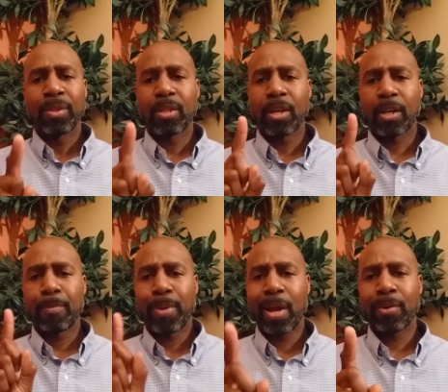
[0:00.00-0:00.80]
the
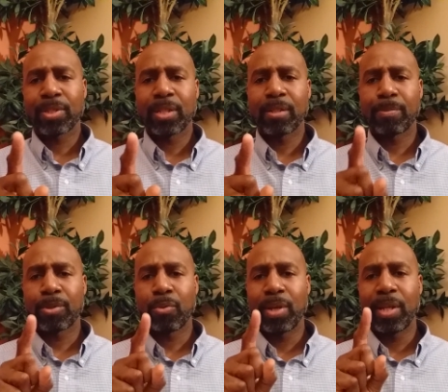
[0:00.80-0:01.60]
comparisons
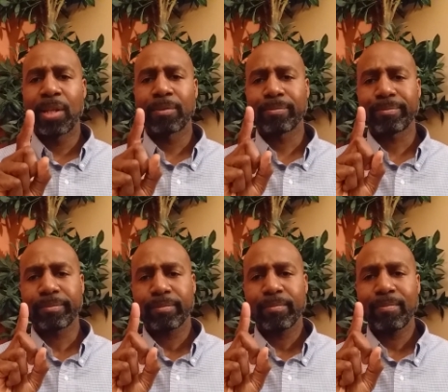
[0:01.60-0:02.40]
between
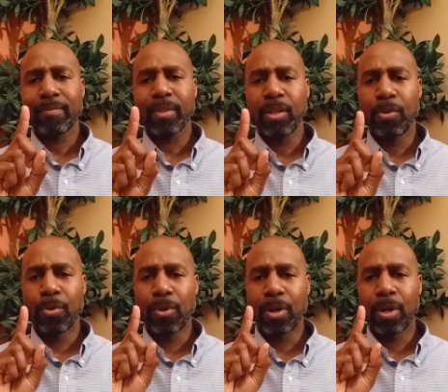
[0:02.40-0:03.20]

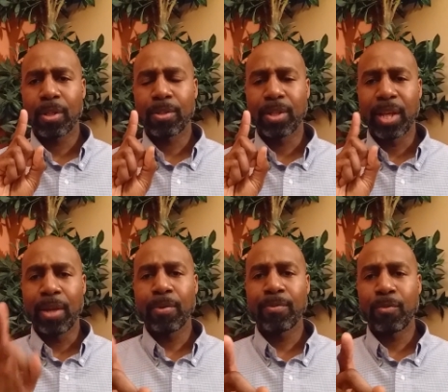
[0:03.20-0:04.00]
uh,
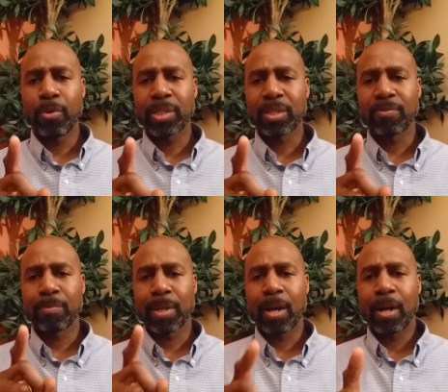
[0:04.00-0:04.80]
hearing voices
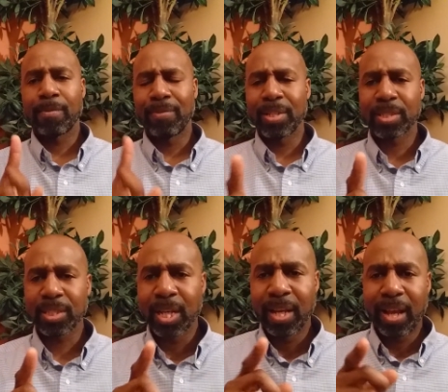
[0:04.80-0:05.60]
from God,
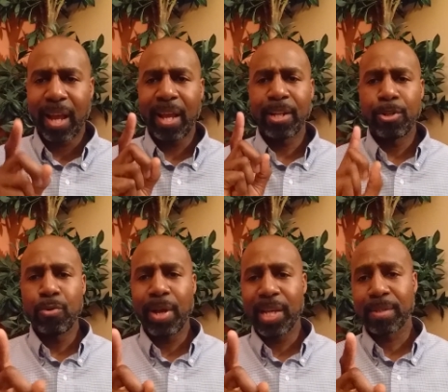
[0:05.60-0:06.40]
visions, and the
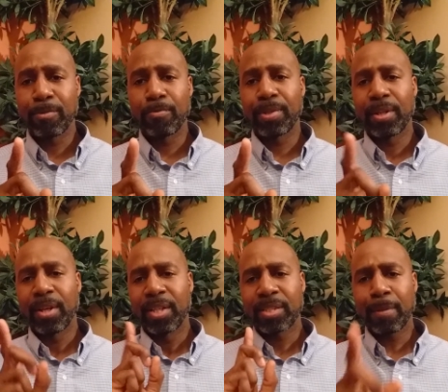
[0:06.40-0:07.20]
New Age movement.
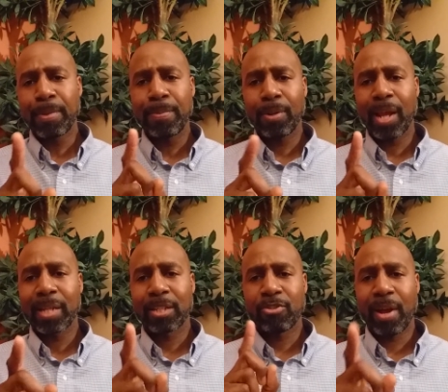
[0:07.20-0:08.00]
Some people
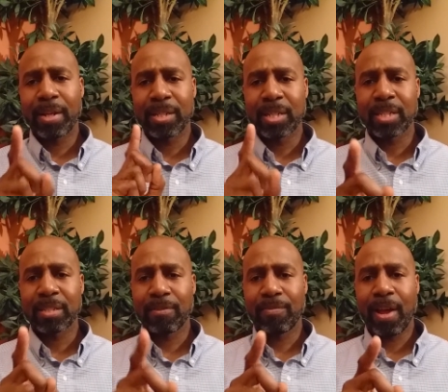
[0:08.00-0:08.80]
like to try to
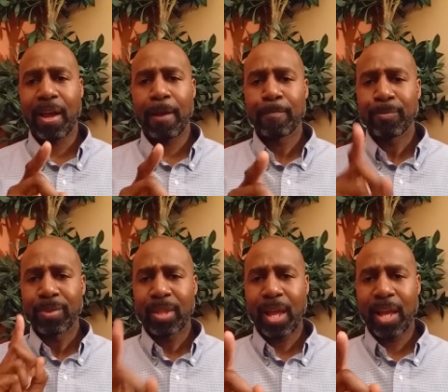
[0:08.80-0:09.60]
justify
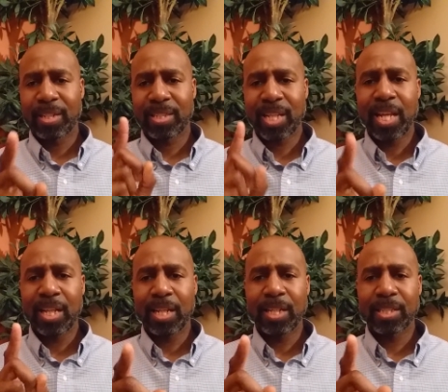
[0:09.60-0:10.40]
that
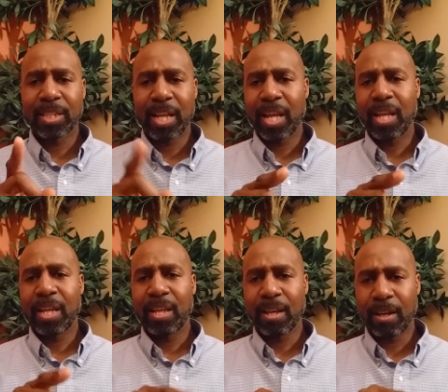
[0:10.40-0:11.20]
Satan is
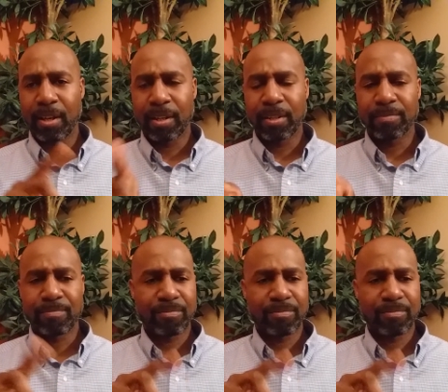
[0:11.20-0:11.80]
a, uh,